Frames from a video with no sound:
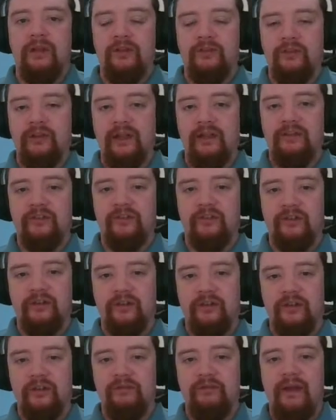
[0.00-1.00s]
So that's
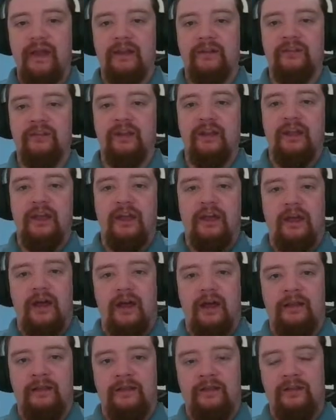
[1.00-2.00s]
the threat,
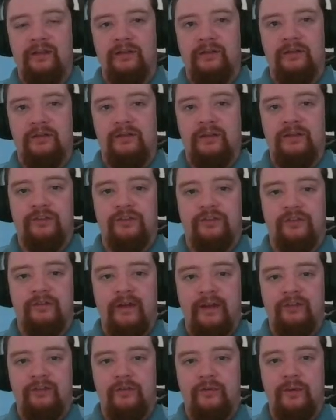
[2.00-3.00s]
and this
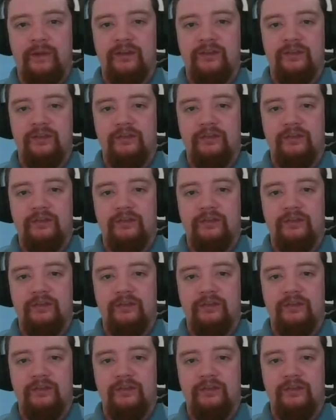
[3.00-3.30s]
threat of queen